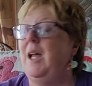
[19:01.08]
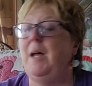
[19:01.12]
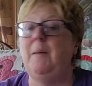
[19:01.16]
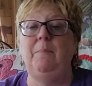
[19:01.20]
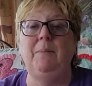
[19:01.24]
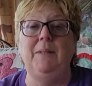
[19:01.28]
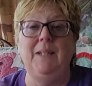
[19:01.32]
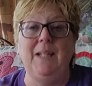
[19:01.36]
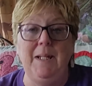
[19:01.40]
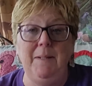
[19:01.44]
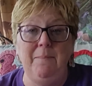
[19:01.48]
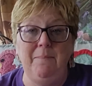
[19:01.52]
a
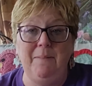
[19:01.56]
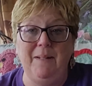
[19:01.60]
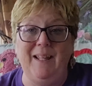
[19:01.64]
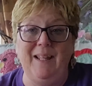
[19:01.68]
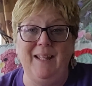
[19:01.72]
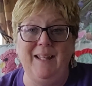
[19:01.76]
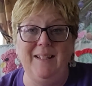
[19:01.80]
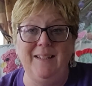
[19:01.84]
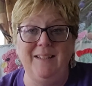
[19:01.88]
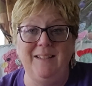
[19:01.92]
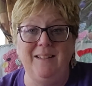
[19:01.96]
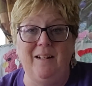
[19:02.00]

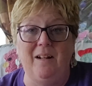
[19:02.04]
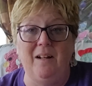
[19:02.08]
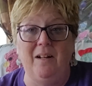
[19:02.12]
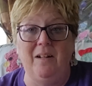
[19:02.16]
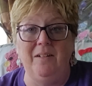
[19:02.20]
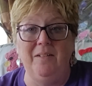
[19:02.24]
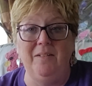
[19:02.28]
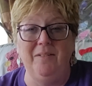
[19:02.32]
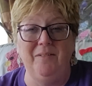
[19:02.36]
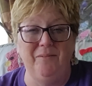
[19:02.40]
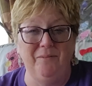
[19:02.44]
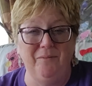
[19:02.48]
playpen
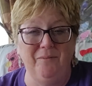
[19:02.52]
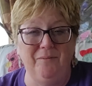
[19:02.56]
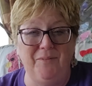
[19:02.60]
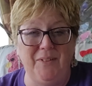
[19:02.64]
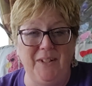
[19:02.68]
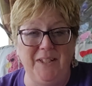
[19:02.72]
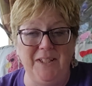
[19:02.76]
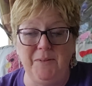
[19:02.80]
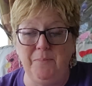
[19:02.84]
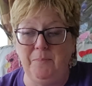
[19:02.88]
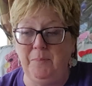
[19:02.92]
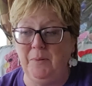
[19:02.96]
on
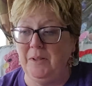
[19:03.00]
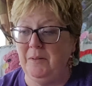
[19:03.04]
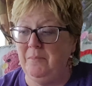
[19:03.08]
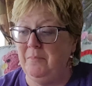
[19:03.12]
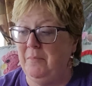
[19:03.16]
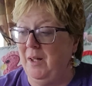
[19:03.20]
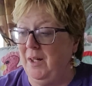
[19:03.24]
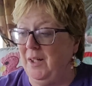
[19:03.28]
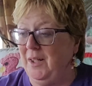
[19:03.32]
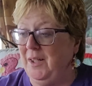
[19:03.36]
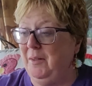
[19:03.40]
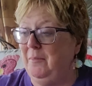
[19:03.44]
Facebook
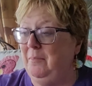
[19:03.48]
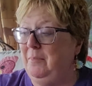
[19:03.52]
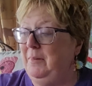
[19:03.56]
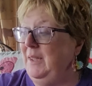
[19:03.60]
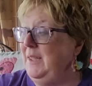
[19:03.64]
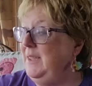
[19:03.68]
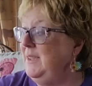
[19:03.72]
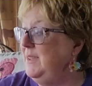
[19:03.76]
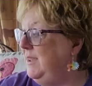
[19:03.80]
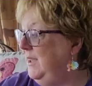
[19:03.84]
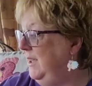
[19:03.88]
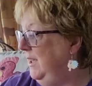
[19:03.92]

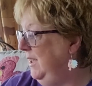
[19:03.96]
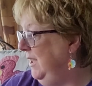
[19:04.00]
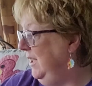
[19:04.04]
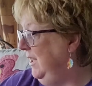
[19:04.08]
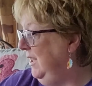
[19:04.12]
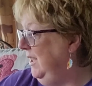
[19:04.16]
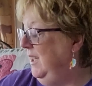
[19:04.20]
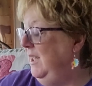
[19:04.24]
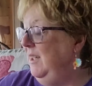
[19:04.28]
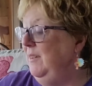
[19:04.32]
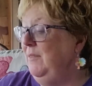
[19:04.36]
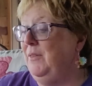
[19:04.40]
Marketplace
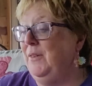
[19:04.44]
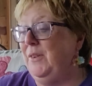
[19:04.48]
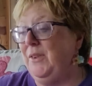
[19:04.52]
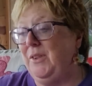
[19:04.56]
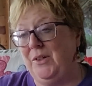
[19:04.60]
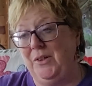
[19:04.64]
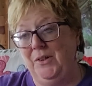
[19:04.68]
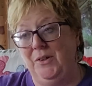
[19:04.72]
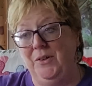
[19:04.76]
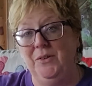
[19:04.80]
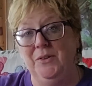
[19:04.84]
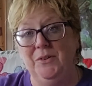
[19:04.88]
for the
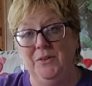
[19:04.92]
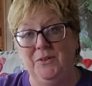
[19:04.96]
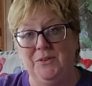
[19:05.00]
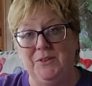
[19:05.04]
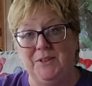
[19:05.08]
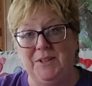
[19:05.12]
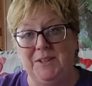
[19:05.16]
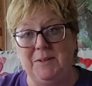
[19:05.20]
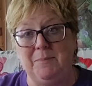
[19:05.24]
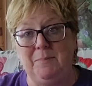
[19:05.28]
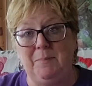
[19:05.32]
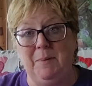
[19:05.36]

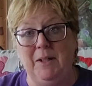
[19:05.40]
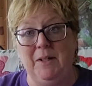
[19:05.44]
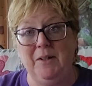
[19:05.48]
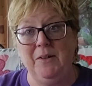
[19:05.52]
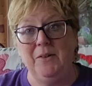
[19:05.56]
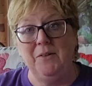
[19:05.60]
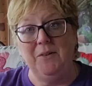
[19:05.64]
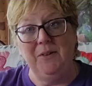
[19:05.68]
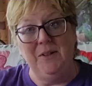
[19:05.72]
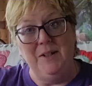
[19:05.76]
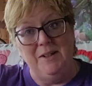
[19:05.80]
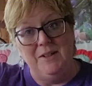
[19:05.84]
girls. It's
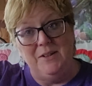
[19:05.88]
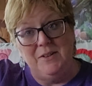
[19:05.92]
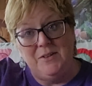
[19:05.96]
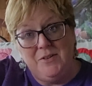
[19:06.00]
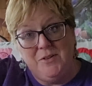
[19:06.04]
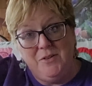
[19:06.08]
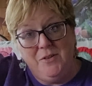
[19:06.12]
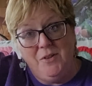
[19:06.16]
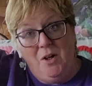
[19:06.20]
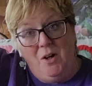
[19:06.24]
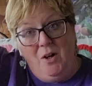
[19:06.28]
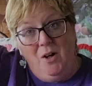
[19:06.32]
bigger and
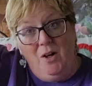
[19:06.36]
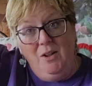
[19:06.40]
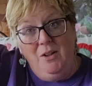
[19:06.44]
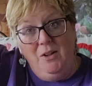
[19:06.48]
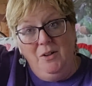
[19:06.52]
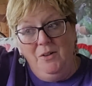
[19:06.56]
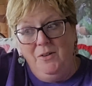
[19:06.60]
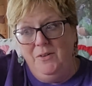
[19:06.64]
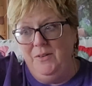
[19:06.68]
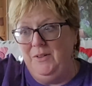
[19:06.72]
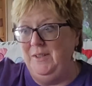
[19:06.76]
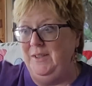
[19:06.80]
it's
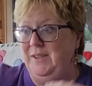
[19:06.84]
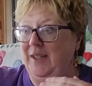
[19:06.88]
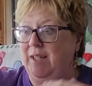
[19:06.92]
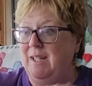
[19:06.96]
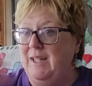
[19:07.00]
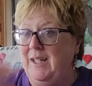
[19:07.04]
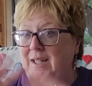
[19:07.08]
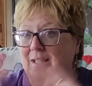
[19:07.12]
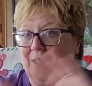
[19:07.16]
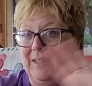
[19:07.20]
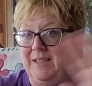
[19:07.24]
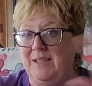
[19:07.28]
taller and
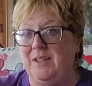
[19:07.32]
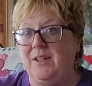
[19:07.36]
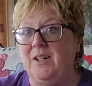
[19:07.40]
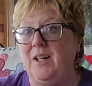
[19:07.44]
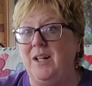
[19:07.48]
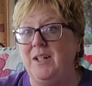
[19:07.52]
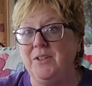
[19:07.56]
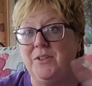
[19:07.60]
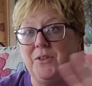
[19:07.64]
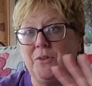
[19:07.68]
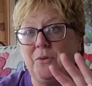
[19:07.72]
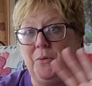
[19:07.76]
it's
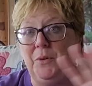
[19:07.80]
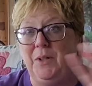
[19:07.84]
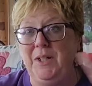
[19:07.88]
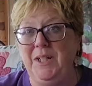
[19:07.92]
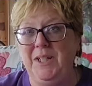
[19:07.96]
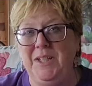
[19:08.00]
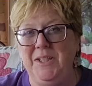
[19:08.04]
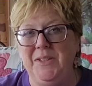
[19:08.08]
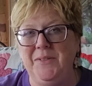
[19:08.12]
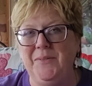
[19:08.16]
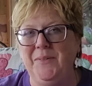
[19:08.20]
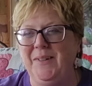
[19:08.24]
got
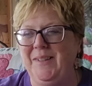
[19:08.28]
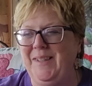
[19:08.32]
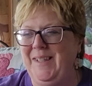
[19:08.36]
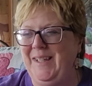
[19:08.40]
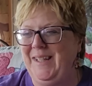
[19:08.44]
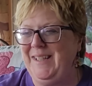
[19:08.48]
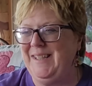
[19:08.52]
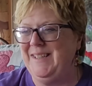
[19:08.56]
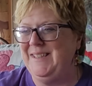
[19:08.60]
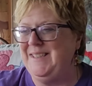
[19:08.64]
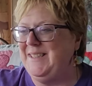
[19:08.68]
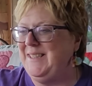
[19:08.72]
screens where
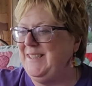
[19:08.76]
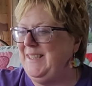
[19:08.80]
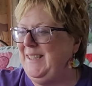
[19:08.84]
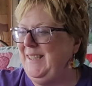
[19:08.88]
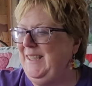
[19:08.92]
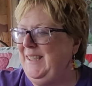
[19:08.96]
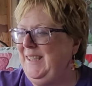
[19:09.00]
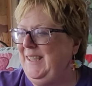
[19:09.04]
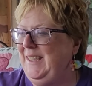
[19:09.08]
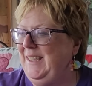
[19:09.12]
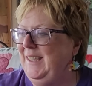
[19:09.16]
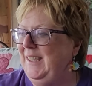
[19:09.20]
they can
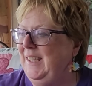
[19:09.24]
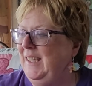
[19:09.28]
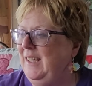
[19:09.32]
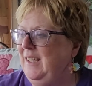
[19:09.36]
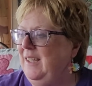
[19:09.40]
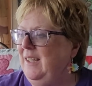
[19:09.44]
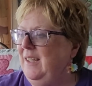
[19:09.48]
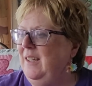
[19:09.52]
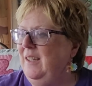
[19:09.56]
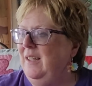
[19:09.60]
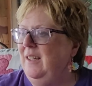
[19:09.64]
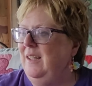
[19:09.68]
see
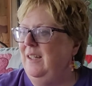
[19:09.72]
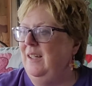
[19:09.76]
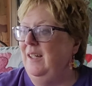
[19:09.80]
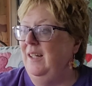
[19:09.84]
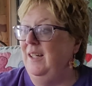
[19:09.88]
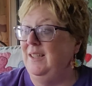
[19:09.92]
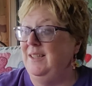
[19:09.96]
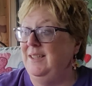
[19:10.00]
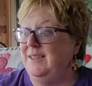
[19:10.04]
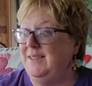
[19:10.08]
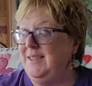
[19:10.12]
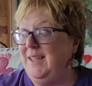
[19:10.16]

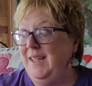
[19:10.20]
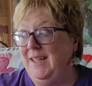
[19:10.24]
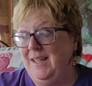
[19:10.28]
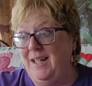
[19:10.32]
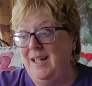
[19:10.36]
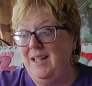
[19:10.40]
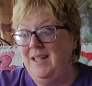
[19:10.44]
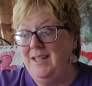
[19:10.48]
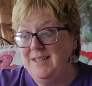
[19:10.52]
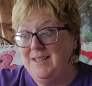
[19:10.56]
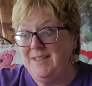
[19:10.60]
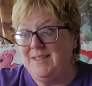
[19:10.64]
because they
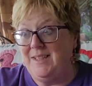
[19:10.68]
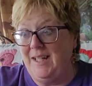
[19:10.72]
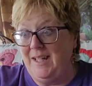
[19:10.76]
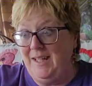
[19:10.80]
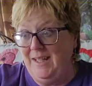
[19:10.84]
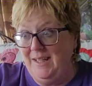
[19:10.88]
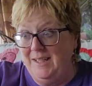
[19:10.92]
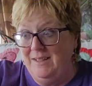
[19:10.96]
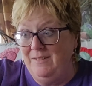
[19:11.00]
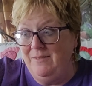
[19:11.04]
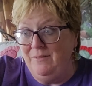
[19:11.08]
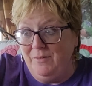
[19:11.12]
gotta
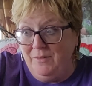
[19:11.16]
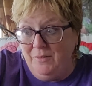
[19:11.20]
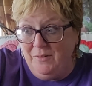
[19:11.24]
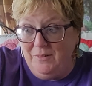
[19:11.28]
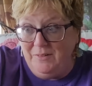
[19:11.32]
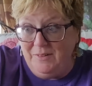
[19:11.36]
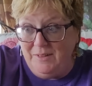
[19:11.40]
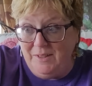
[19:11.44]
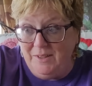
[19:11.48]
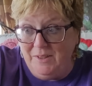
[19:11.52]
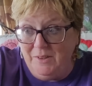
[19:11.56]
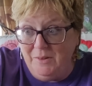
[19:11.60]
stay in for
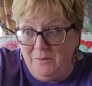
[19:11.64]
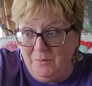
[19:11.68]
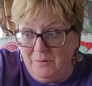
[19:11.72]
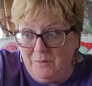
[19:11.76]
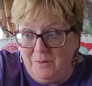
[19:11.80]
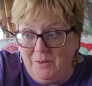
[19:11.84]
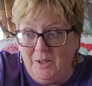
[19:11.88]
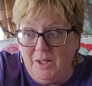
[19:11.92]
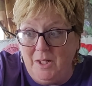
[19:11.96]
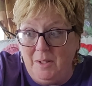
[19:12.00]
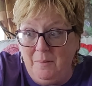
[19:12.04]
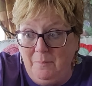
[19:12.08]
another
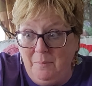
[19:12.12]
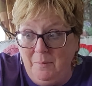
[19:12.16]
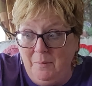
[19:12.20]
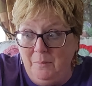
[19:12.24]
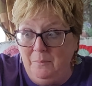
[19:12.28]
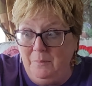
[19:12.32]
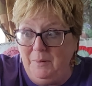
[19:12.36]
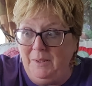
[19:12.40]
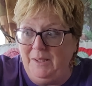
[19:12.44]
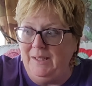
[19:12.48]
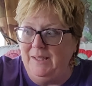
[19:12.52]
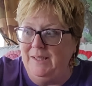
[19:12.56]
couple
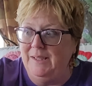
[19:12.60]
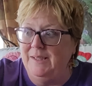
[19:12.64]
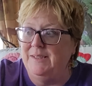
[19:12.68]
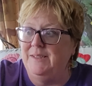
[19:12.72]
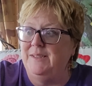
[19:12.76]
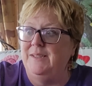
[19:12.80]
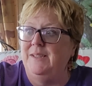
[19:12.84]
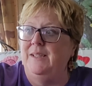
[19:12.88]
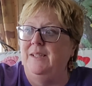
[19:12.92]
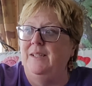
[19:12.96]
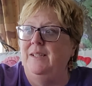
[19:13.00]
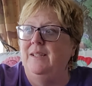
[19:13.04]

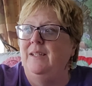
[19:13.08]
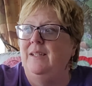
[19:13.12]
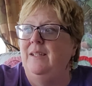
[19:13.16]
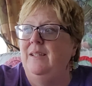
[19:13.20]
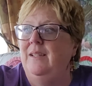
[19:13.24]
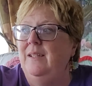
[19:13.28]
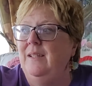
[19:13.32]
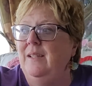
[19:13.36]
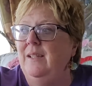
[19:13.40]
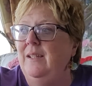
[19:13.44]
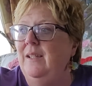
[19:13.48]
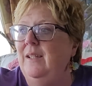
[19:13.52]
weeks.
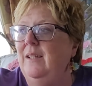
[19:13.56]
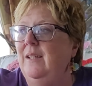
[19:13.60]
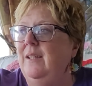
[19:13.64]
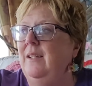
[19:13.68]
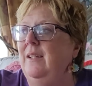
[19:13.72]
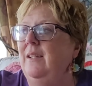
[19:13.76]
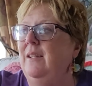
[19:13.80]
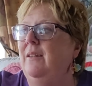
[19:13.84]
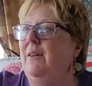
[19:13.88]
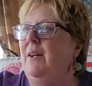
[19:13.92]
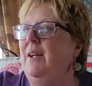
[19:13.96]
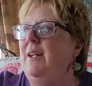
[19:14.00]

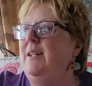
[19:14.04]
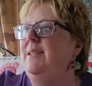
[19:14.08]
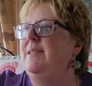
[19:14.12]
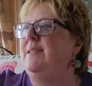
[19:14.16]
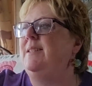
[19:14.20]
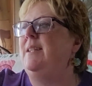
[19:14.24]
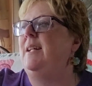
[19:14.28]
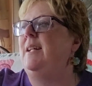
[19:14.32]
Why is